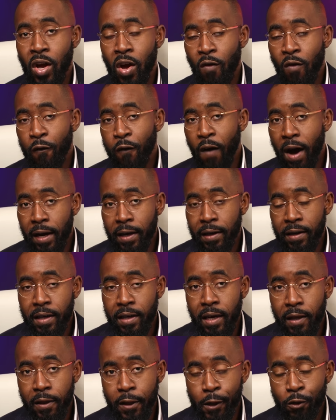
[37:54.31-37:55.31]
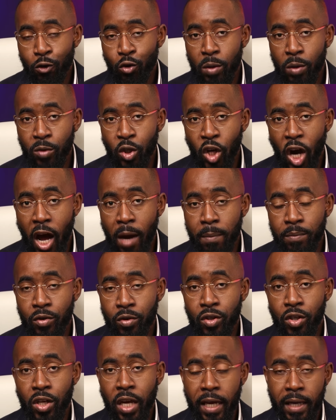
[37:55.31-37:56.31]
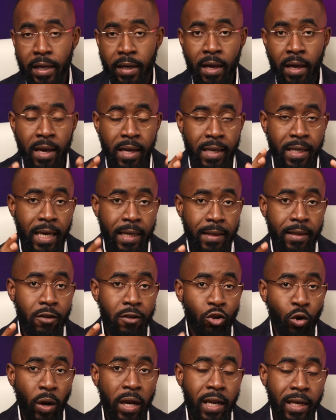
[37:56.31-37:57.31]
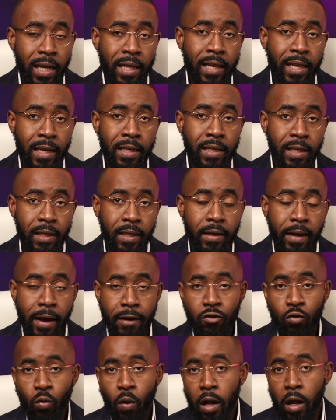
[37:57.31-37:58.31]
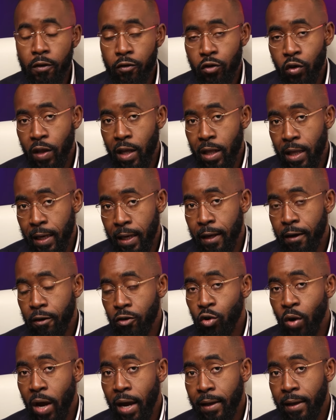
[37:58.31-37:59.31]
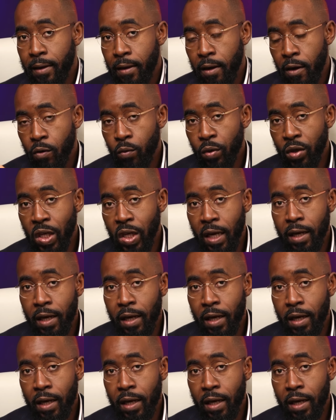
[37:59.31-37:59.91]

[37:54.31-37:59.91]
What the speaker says: find their dream jobs and get the training that they need as well so that they can attract, retain,